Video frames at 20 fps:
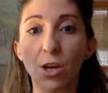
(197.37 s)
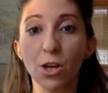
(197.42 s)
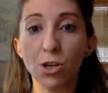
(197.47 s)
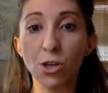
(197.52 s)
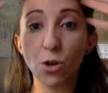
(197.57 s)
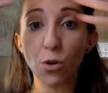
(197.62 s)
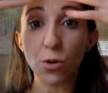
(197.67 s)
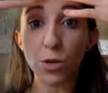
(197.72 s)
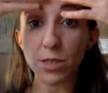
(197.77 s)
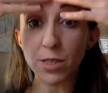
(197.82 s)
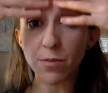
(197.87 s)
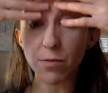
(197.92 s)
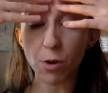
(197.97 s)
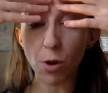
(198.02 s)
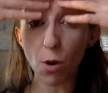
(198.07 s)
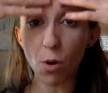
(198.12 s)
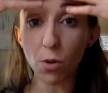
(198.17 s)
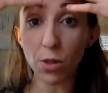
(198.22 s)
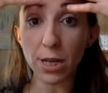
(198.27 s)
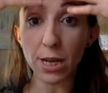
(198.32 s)
Notice if
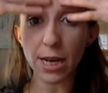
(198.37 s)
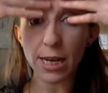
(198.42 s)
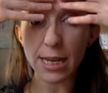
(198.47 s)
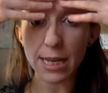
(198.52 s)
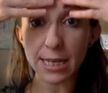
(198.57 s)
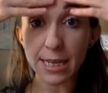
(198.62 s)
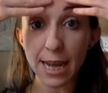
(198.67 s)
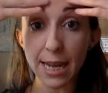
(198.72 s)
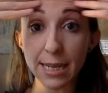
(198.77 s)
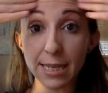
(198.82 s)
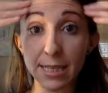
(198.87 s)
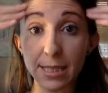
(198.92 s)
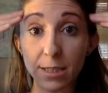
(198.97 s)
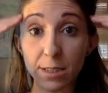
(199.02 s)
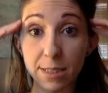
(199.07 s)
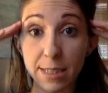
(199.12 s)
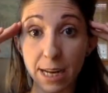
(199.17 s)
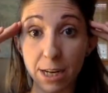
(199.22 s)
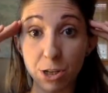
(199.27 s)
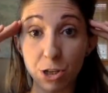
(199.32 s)
you're holding any
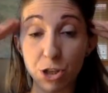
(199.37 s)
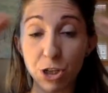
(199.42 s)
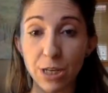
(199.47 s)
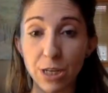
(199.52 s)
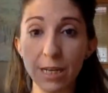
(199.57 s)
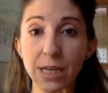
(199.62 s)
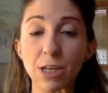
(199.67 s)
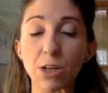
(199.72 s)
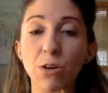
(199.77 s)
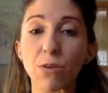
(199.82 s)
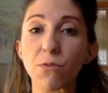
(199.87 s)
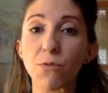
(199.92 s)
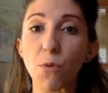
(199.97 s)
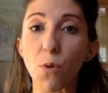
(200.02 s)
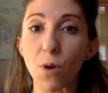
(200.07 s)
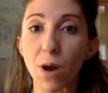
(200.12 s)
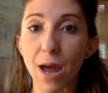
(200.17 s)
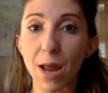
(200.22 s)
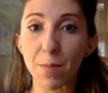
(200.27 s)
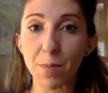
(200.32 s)
tightness, tension in your
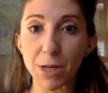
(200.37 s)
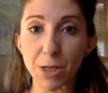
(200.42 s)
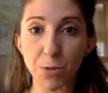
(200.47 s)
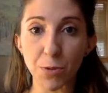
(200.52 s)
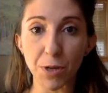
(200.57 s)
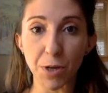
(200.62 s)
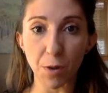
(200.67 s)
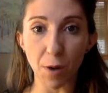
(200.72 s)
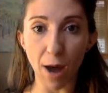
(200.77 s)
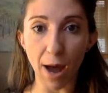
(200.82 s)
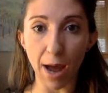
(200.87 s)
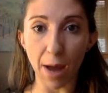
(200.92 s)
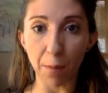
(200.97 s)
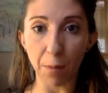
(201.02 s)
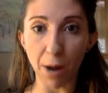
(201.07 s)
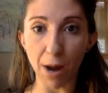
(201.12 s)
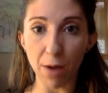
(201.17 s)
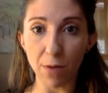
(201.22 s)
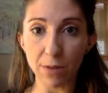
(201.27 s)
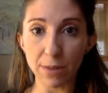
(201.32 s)
forehead between your
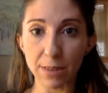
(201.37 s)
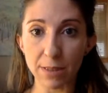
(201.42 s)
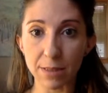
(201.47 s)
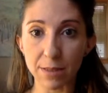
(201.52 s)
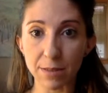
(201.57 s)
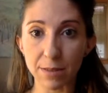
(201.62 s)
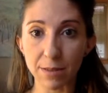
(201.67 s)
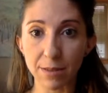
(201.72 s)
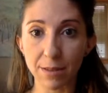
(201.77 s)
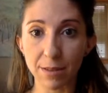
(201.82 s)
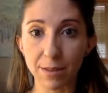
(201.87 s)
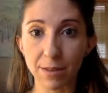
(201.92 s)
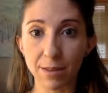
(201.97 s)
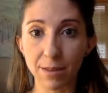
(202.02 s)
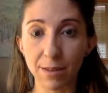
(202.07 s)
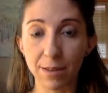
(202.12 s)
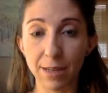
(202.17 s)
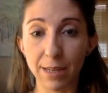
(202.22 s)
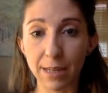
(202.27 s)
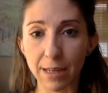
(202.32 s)
eyebrows.
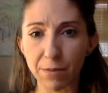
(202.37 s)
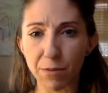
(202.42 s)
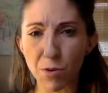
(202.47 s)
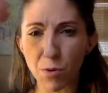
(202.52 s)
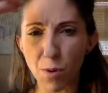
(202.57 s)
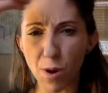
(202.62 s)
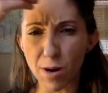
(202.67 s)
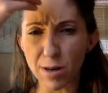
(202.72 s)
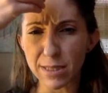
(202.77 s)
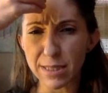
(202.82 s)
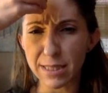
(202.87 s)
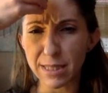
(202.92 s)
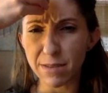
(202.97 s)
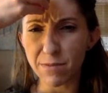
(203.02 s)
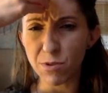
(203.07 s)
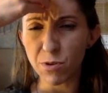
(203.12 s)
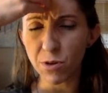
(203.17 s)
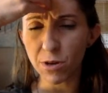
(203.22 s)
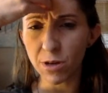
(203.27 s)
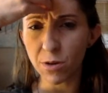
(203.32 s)
If you are, see
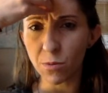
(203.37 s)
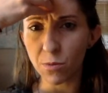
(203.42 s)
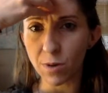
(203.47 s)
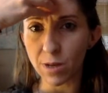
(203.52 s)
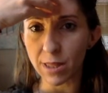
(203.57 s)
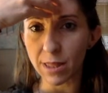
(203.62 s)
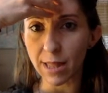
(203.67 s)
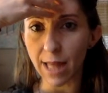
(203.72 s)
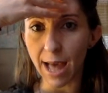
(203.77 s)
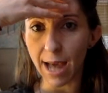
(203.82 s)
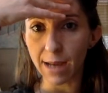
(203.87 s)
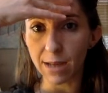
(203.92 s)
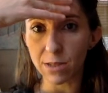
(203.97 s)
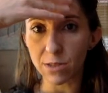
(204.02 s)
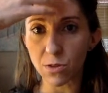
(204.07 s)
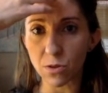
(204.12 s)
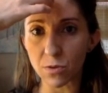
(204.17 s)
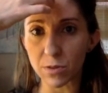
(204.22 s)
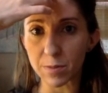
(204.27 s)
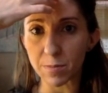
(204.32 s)
if you could relax
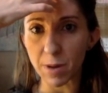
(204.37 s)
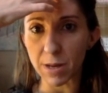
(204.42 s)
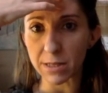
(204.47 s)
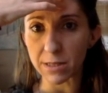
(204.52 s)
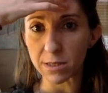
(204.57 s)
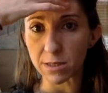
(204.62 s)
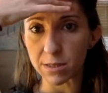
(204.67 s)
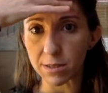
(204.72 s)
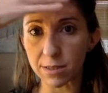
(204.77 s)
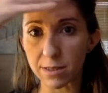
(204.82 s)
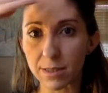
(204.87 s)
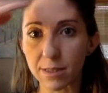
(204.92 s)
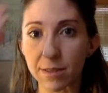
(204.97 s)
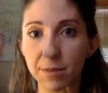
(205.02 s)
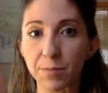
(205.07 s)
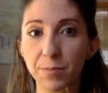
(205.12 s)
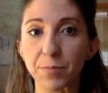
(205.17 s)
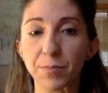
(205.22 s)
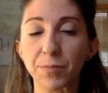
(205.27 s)
those muscles.